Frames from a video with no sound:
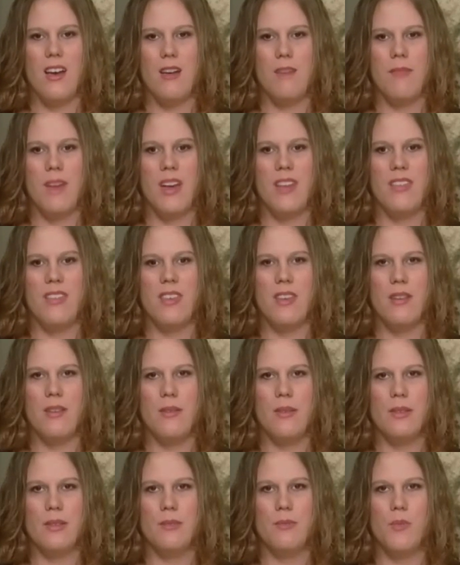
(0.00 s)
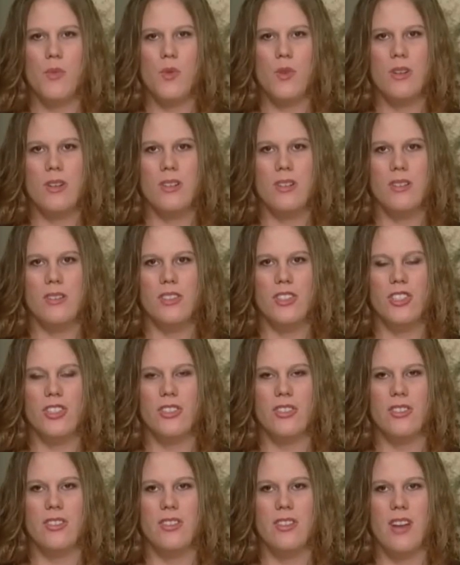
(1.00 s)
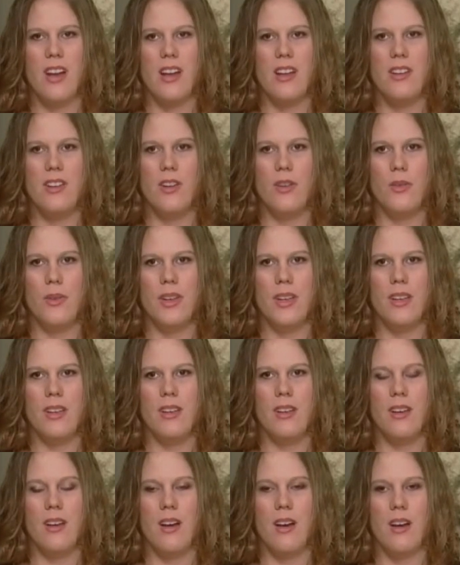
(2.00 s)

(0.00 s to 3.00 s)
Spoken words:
I think it was more just not knowing